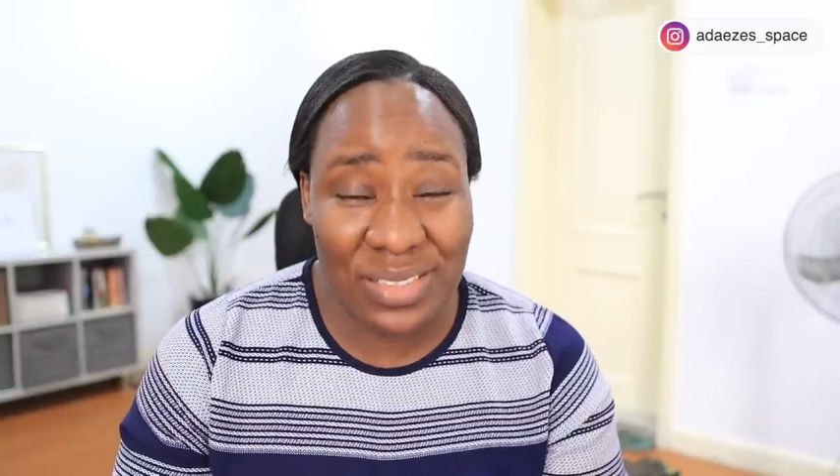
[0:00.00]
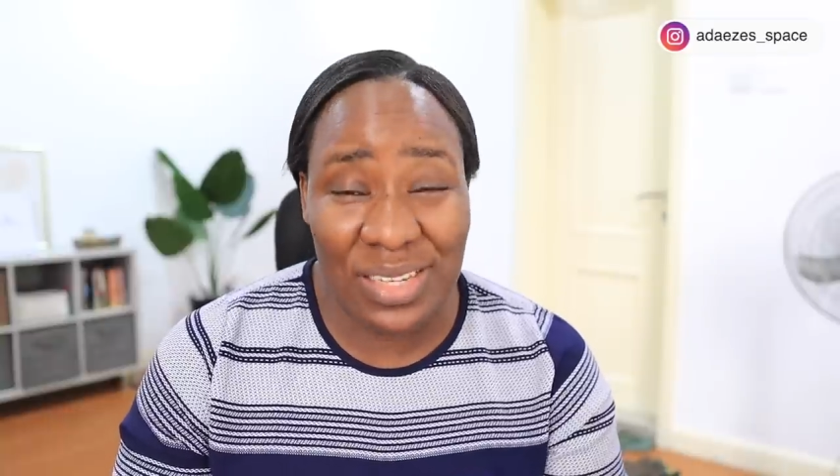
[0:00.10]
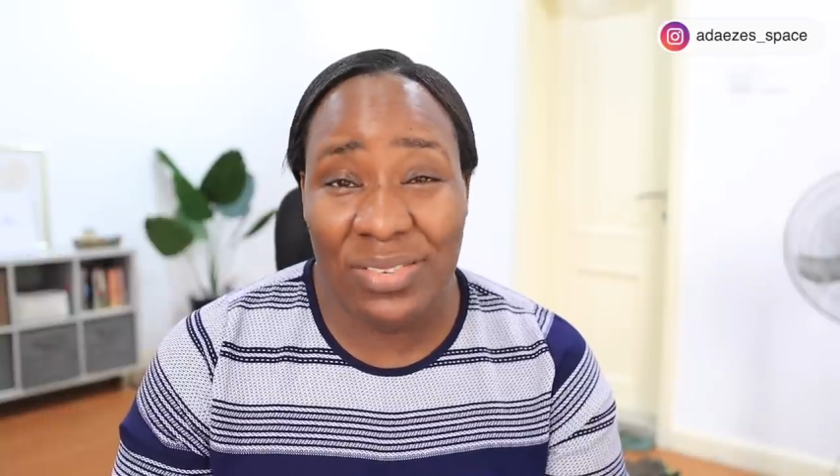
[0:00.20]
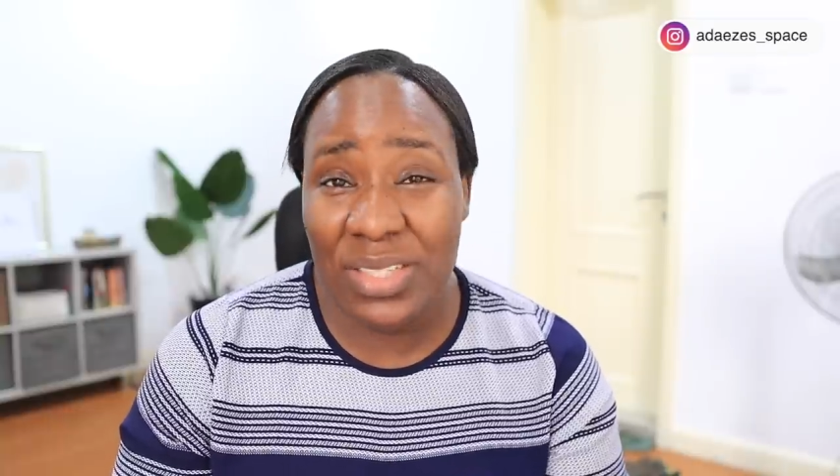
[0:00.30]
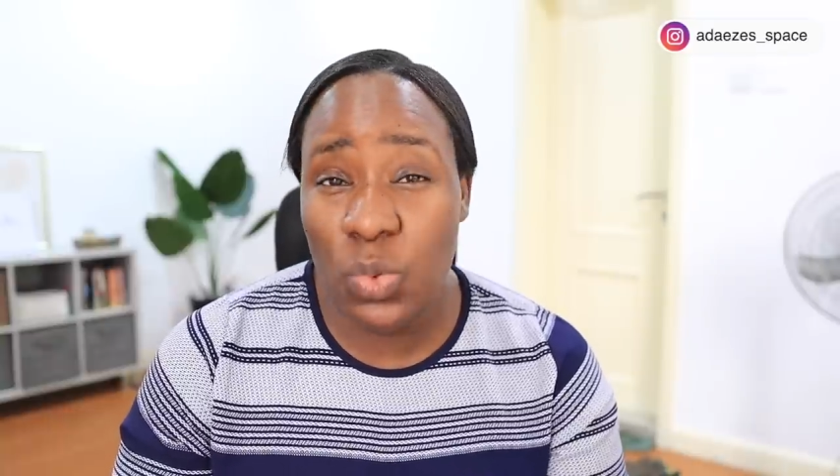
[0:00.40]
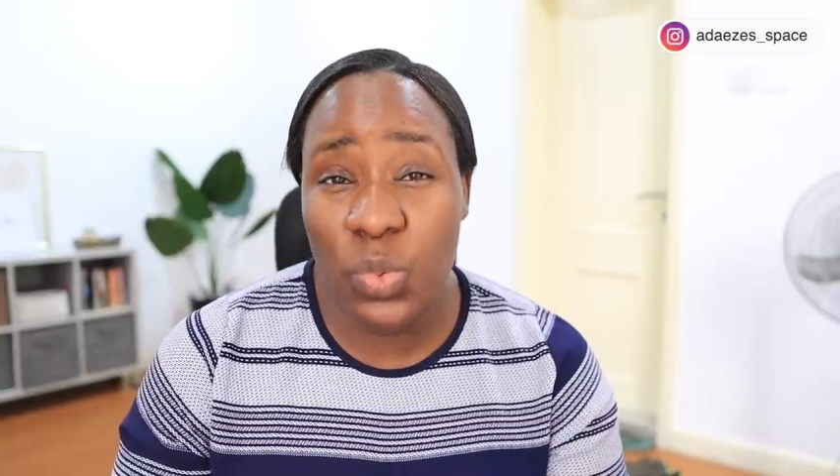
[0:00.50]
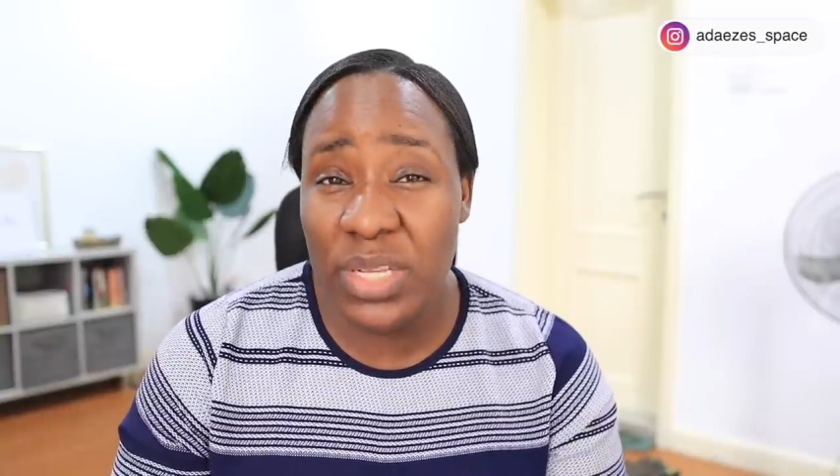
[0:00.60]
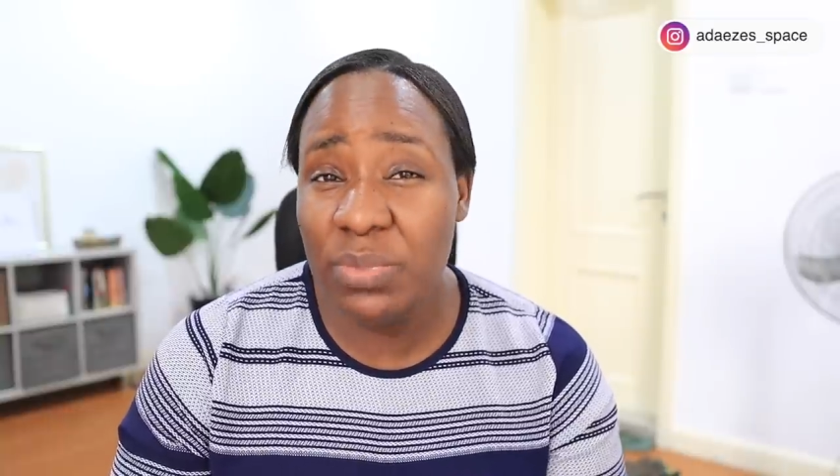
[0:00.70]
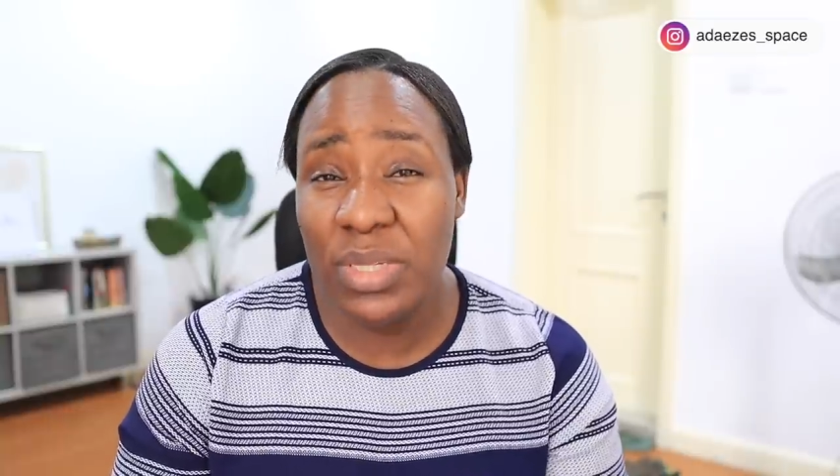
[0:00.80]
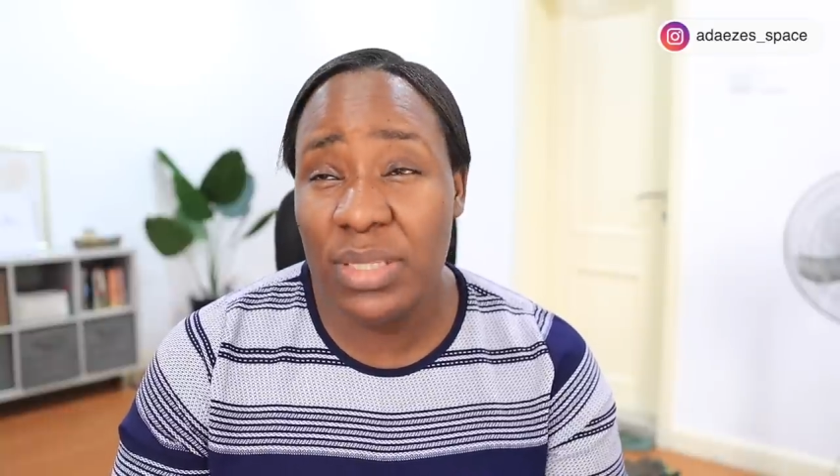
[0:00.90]
thing that really
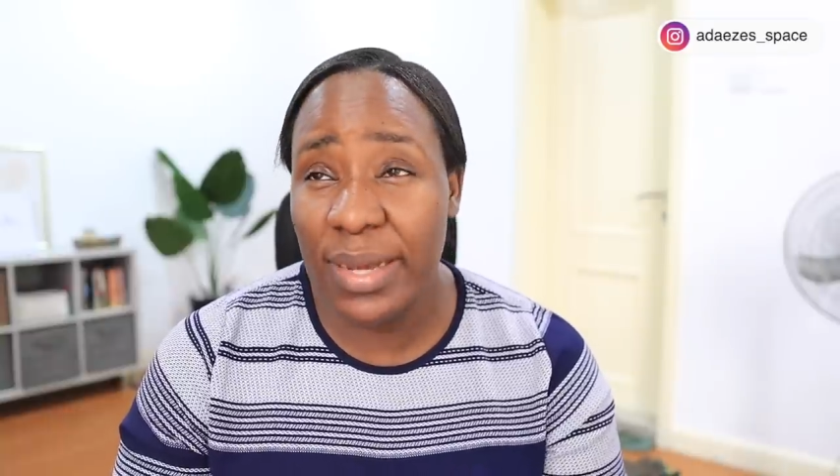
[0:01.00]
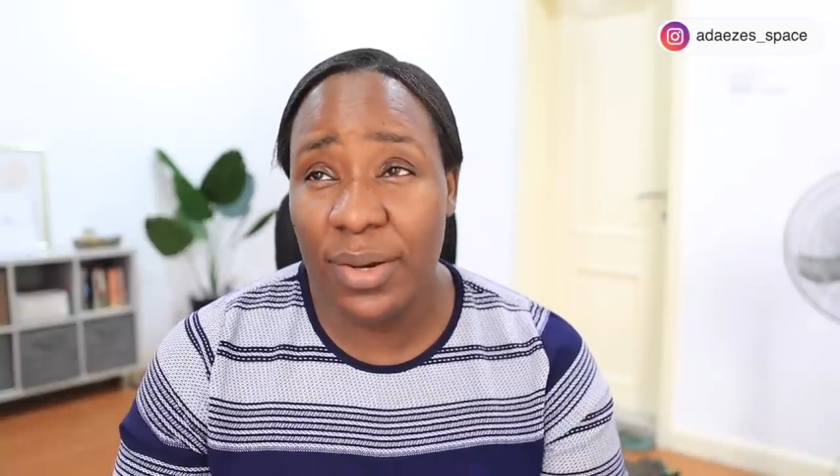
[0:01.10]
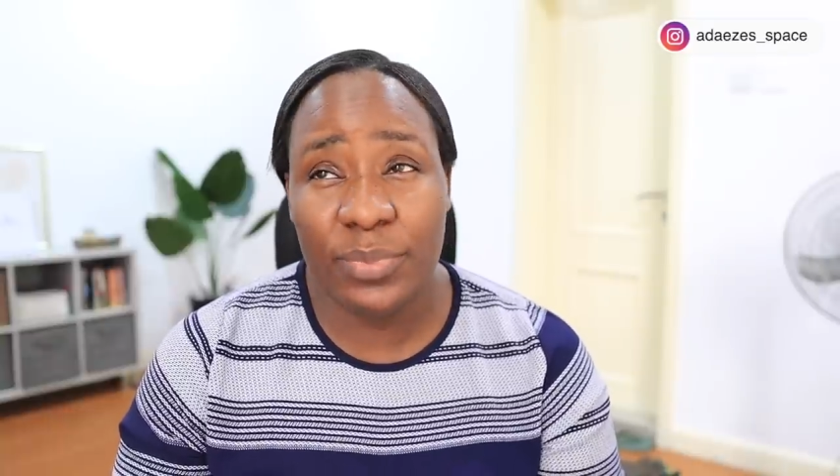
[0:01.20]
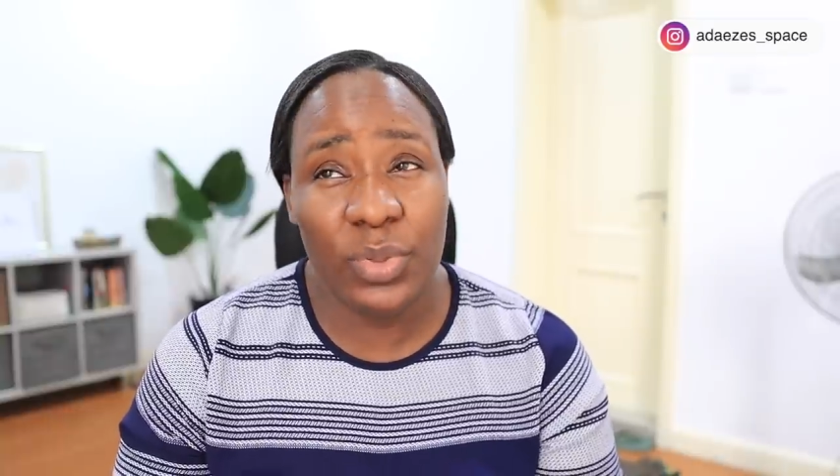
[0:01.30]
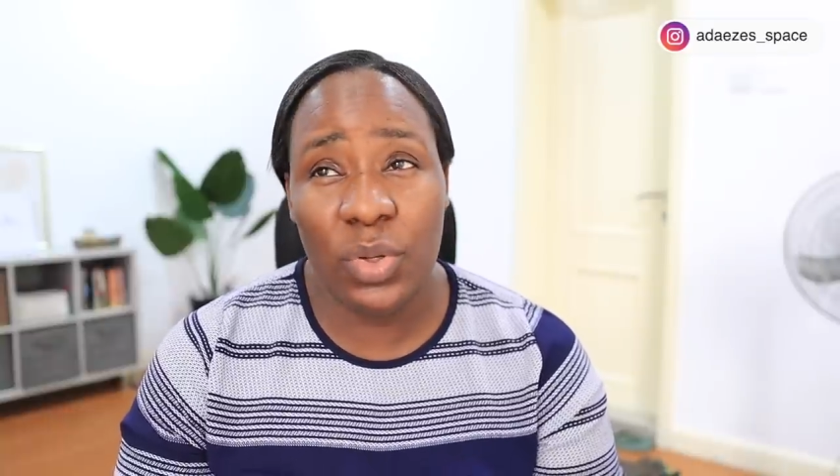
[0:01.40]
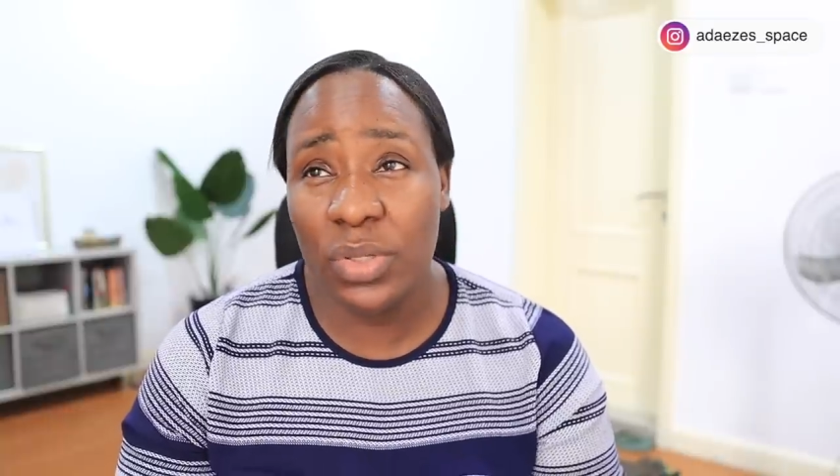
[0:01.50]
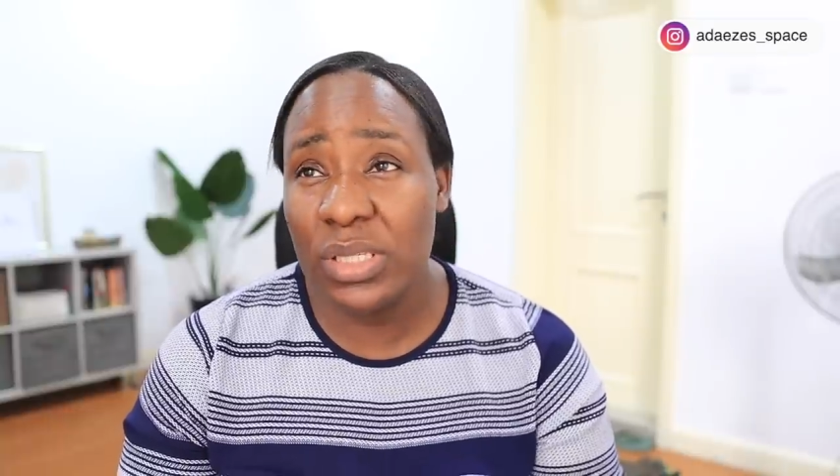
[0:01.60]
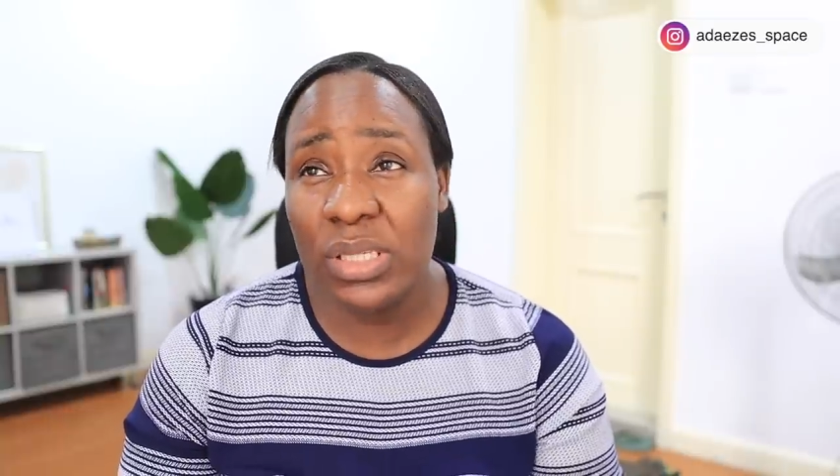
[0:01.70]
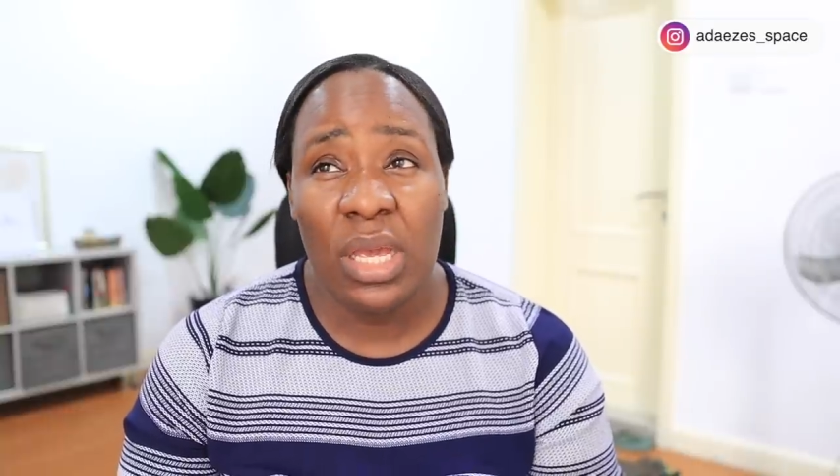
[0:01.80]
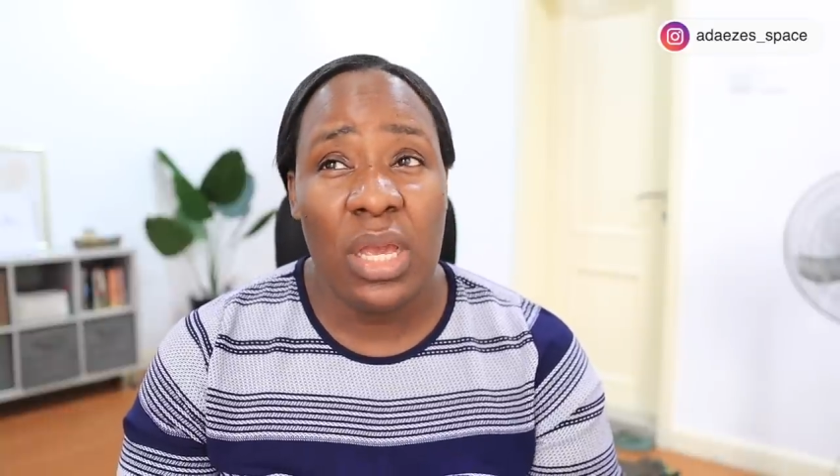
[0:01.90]
weighed me down, because